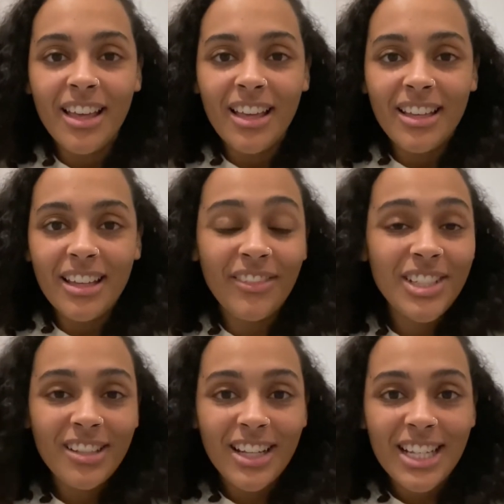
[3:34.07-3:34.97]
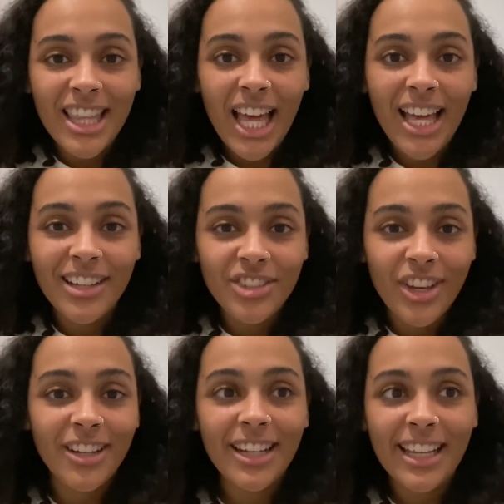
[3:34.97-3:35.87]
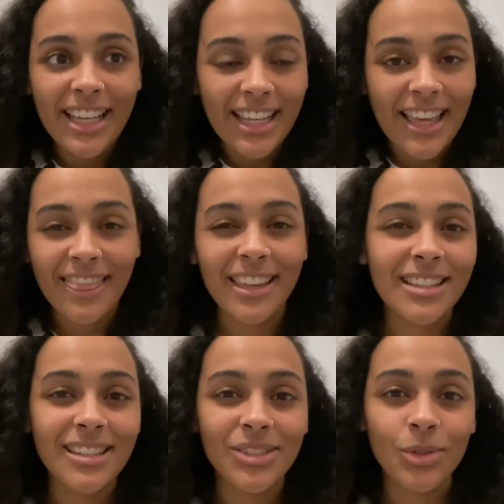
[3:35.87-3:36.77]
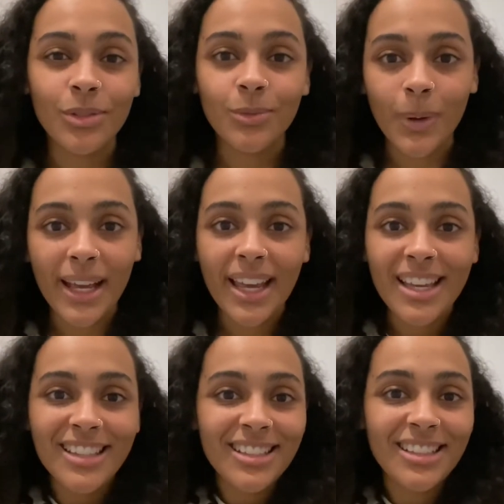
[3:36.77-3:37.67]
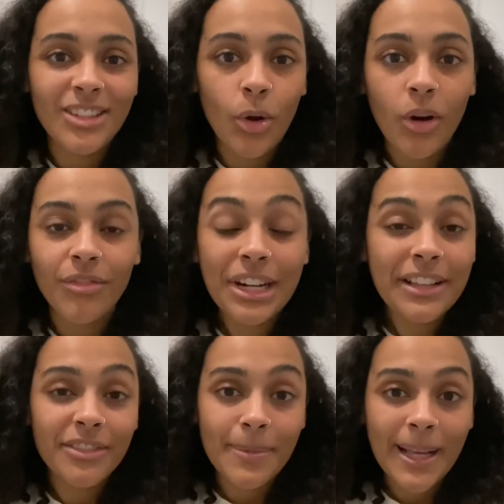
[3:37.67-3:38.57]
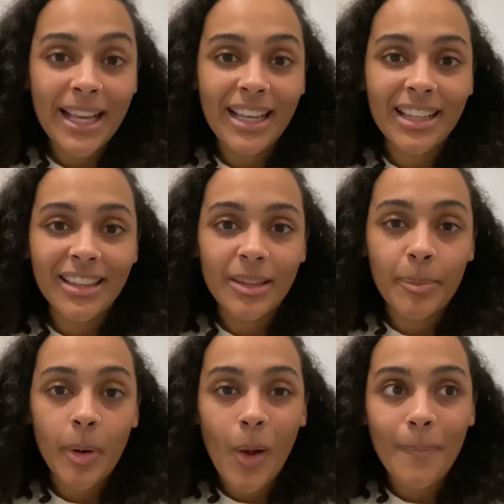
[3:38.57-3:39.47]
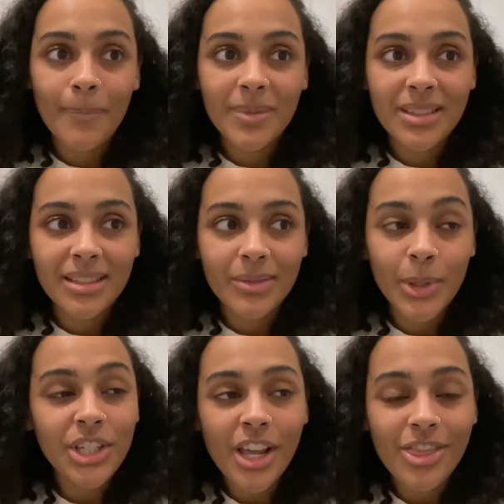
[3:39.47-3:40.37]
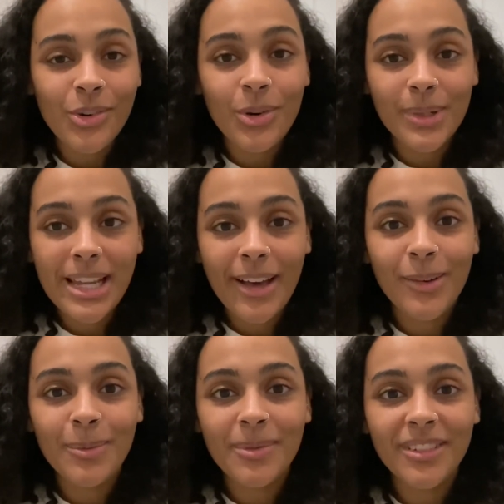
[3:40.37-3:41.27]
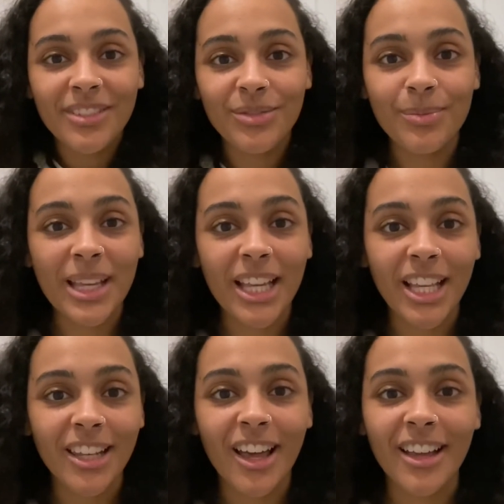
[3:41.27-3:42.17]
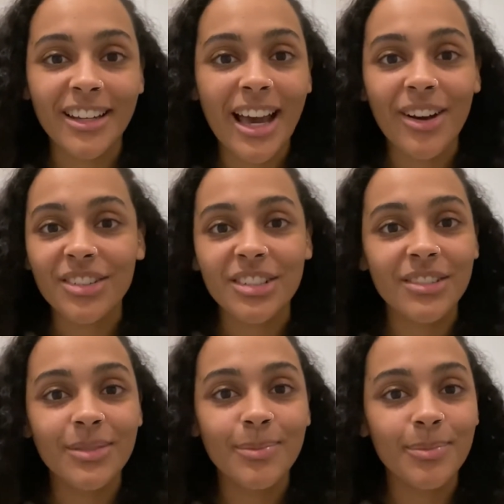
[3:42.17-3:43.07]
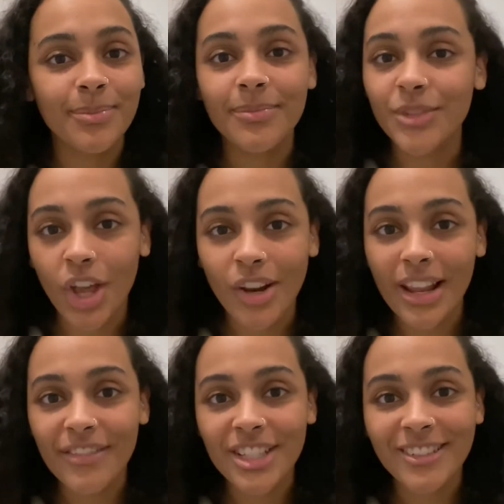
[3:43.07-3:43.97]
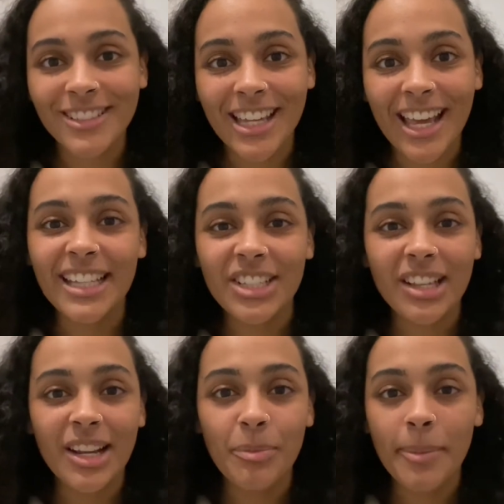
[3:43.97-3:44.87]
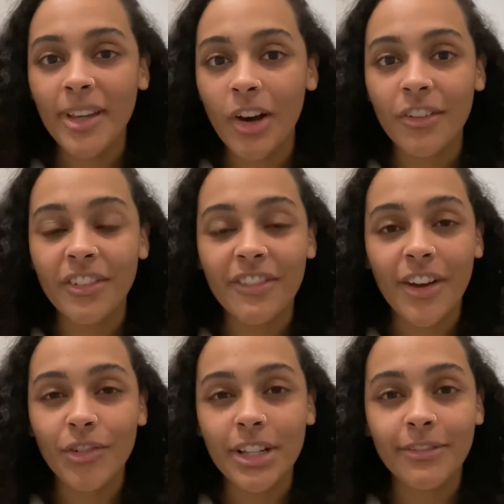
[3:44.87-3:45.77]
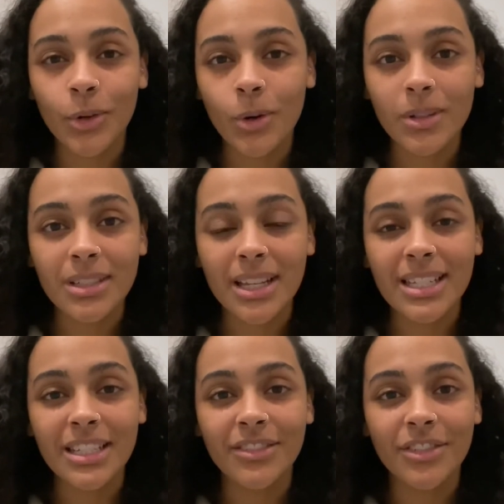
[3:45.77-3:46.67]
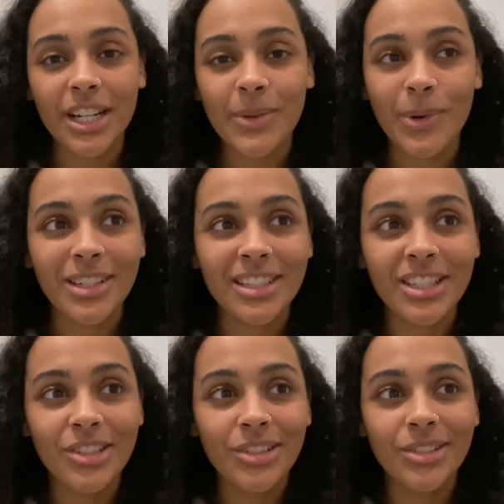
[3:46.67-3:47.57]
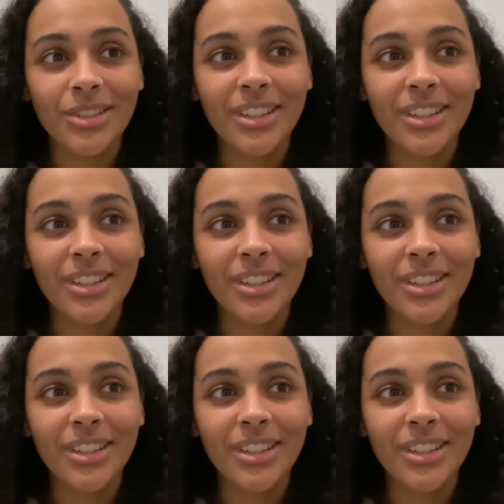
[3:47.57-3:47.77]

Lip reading: have decided that journaling in this sort of way is not really for me. The prompts, which I thought would help me learn how to journal every single day, it just kind of put me off. It felt really forced. I didn't really want to